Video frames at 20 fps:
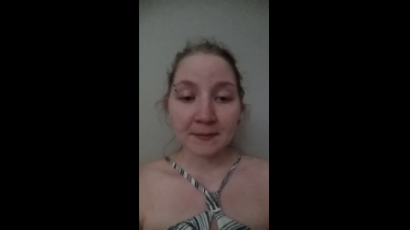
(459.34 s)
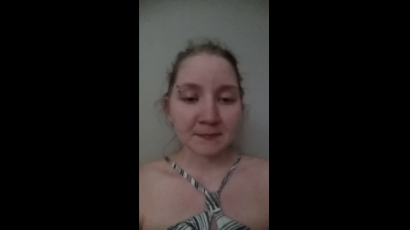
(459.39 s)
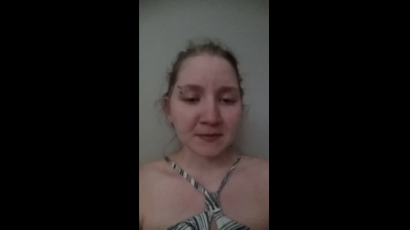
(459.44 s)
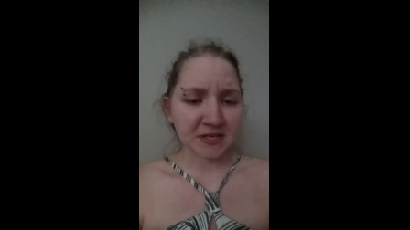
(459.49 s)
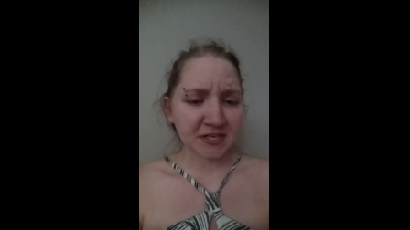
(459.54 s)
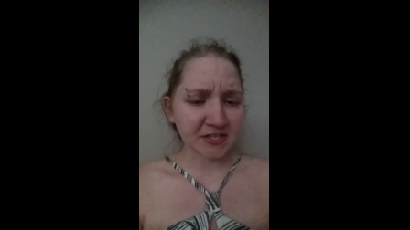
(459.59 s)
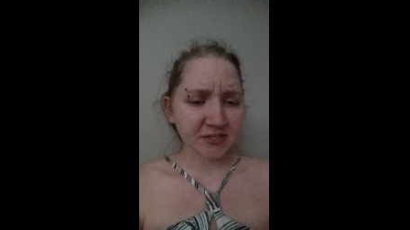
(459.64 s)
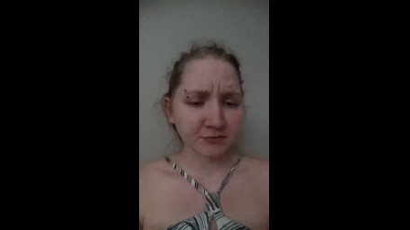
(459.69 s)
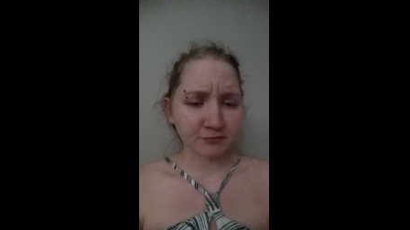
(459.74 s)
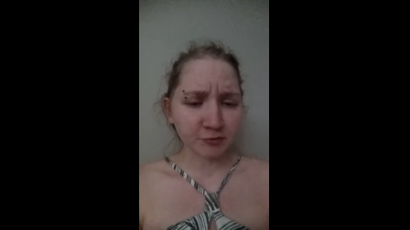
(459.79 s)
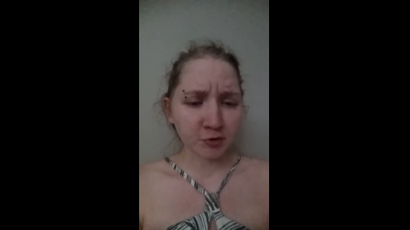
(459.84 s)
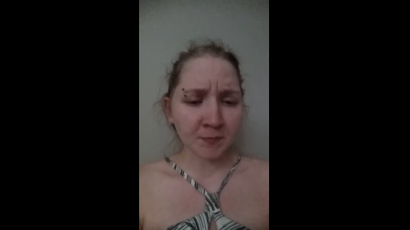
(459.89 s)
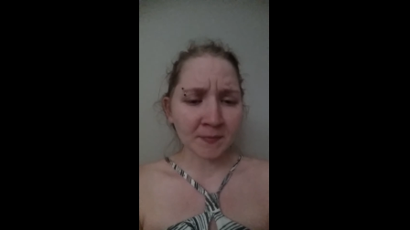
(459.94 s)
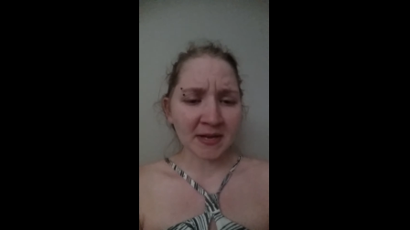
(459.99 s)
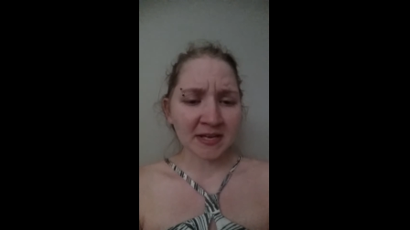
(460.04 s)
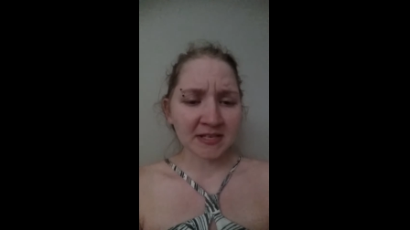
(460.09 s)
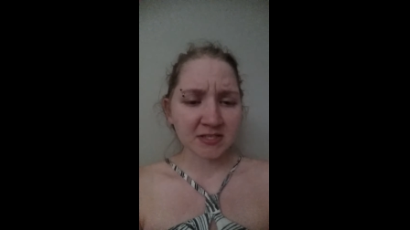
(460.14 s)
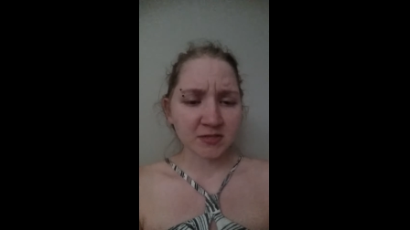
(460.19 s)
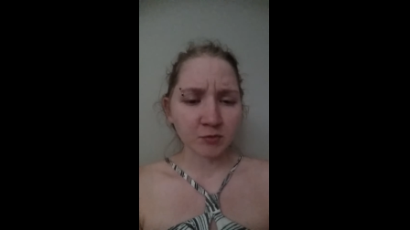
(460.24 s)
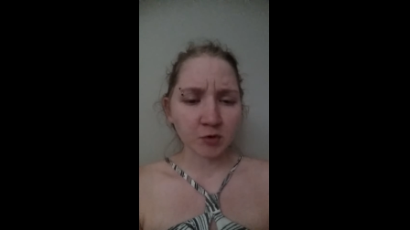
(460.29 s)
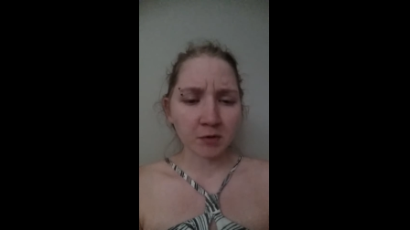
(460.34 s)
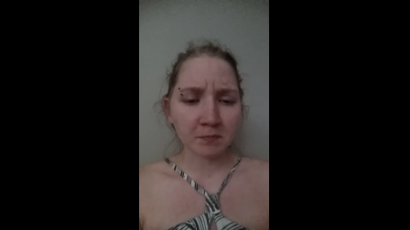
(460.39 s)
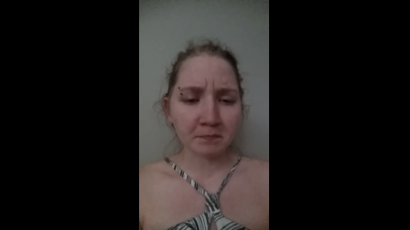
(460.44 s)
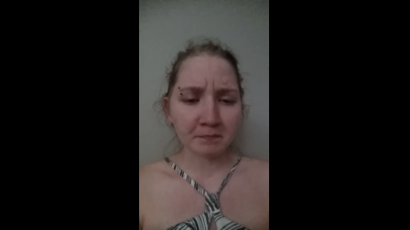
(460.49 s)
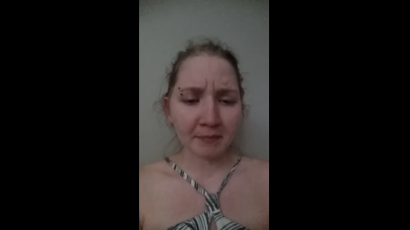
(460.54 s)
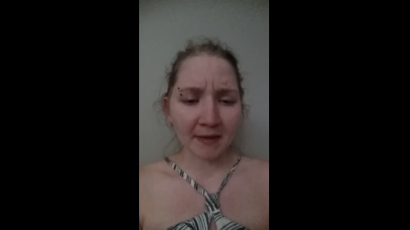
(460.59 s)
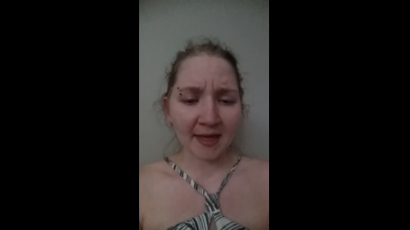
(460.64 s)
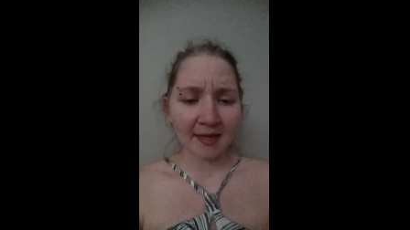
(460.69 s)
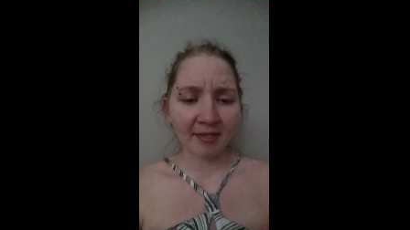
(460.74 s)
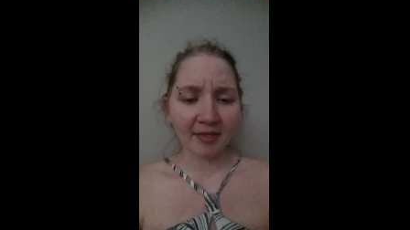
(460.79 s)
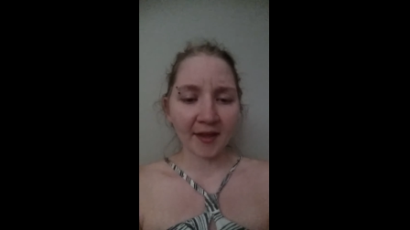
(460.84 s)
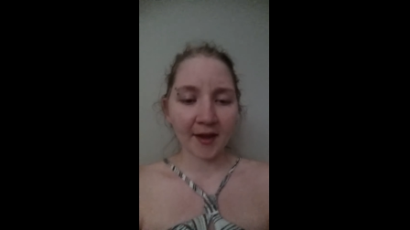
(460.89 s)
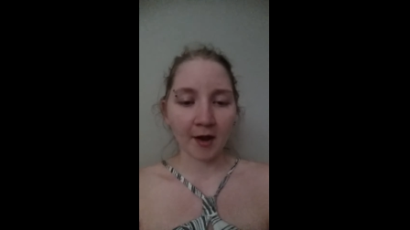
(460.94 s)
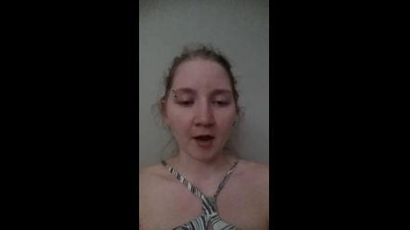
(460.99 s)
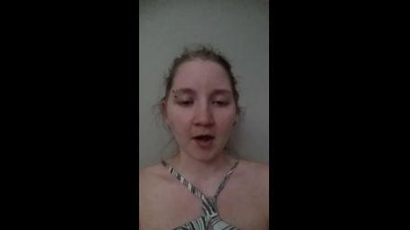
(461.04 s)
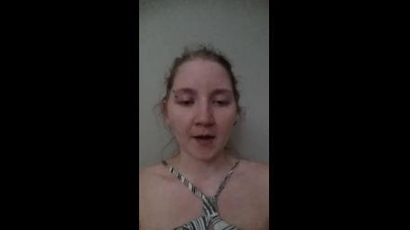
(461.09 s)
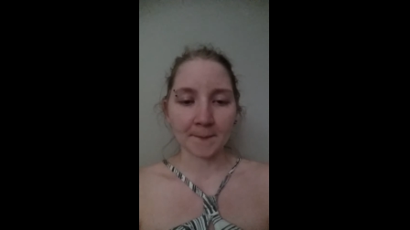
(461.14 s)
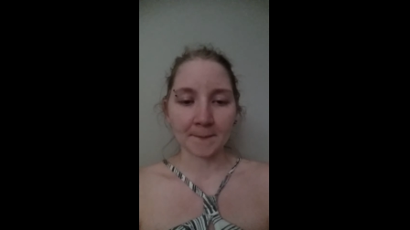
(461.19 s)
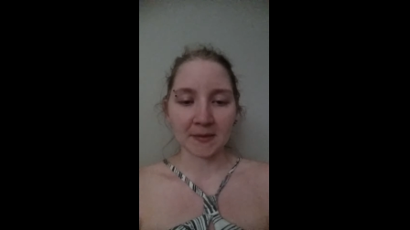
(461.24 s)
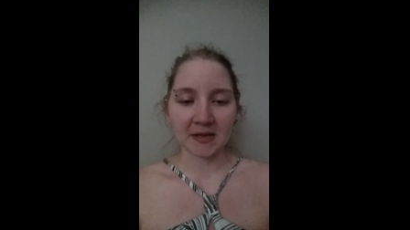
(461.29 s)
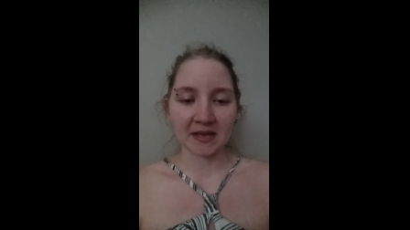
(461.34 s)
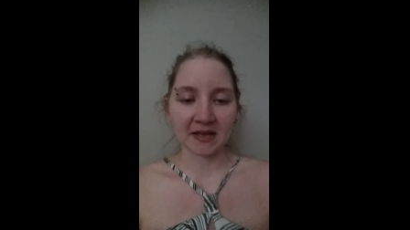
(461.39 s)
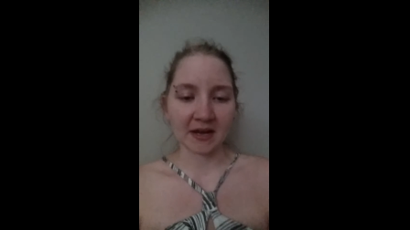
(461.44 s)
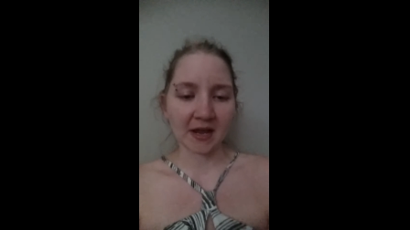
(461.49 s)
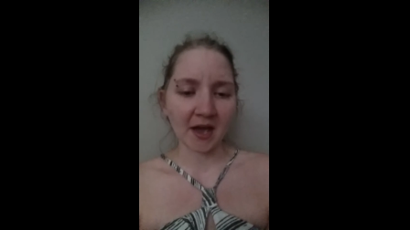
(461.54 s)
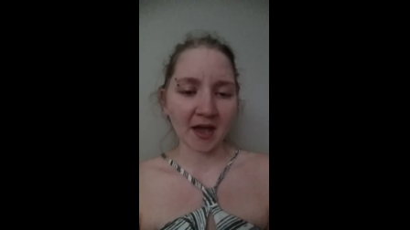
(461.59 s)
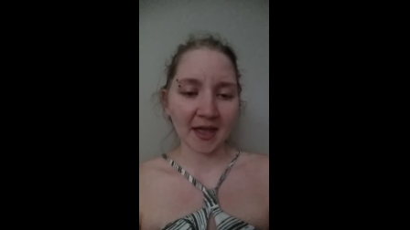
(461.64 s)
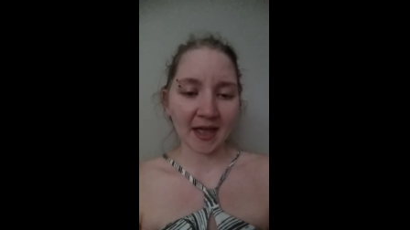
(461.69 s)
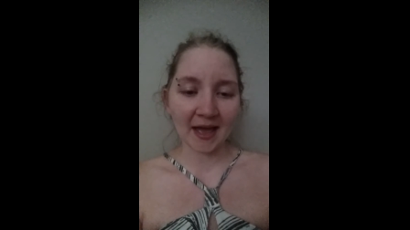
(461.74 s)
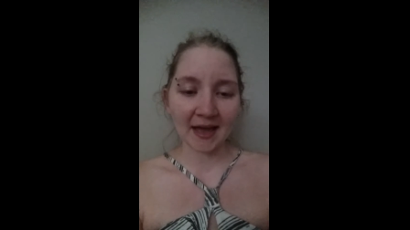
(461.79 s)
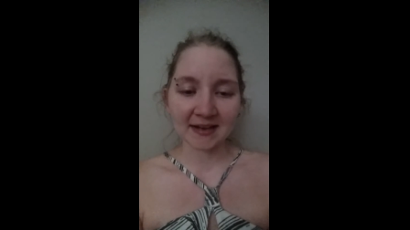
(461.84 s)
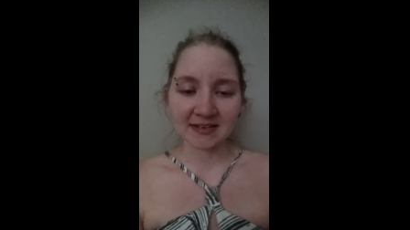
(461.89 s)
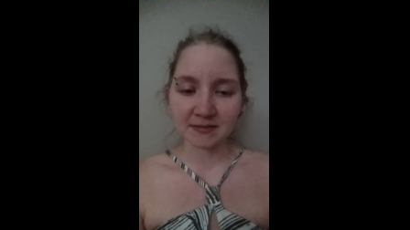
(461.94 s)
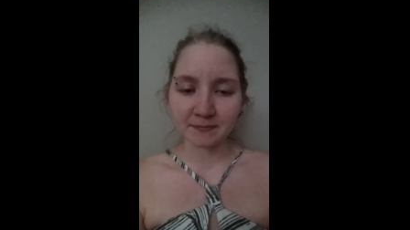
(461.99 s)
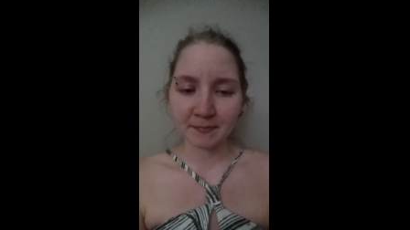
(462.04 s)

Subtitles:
Because roommates were bailing on me and I had